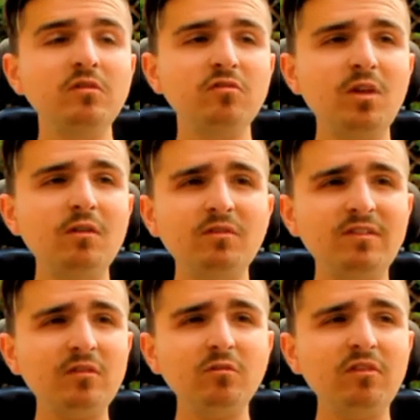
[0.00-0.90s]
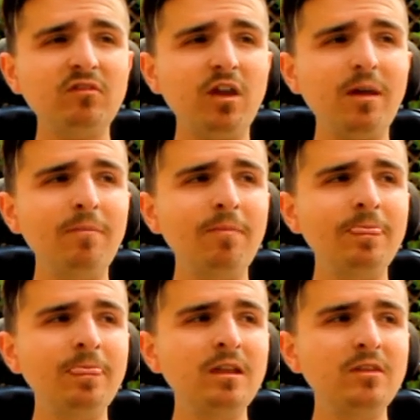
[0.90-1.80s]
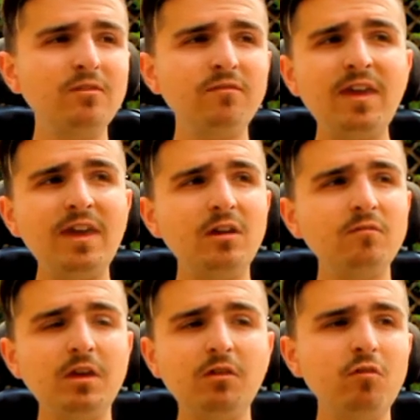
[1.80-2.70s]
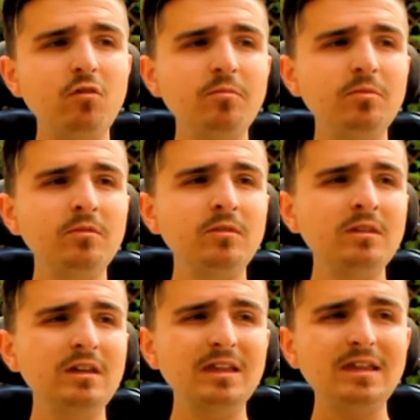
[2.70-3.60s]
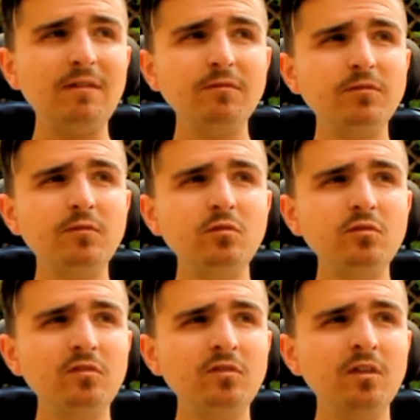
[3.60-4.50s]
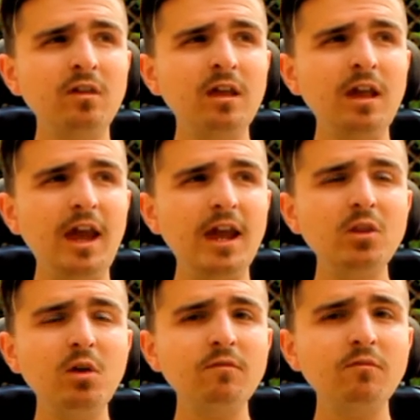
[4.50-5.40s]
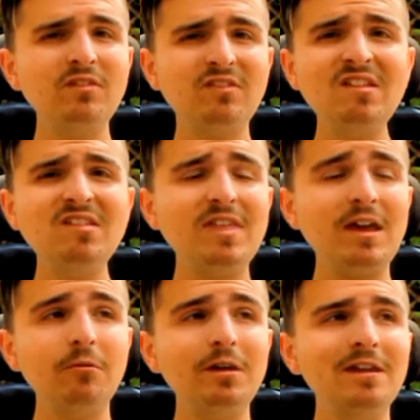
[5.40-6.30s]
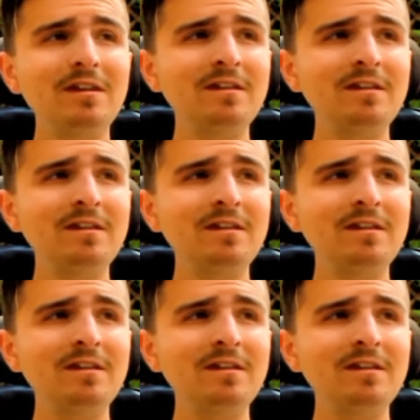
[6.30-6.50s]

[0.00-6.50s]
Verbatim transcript: So not everyone's had all this time to think and regroup and gather your thoughts. And not everyone sees it that way.